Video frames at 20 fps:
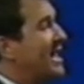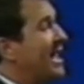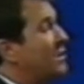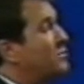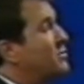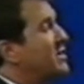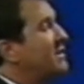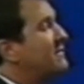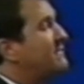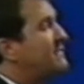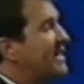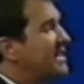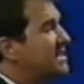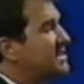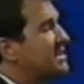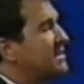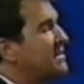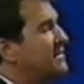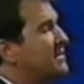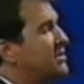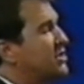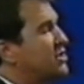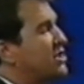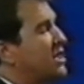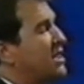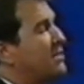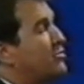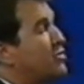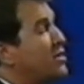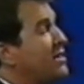had we invested in the
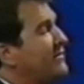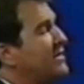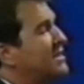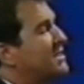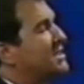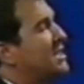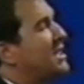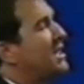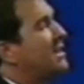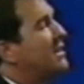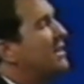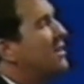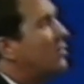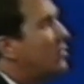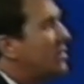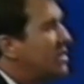share previously,